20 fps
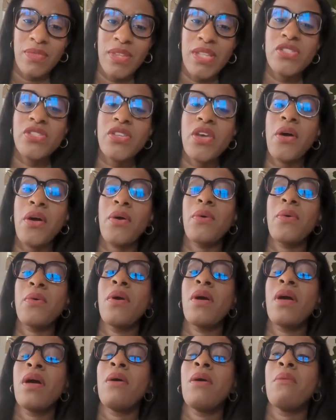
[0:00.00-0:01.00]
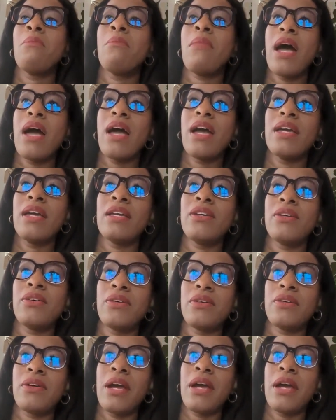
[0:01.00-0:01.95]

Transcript: so my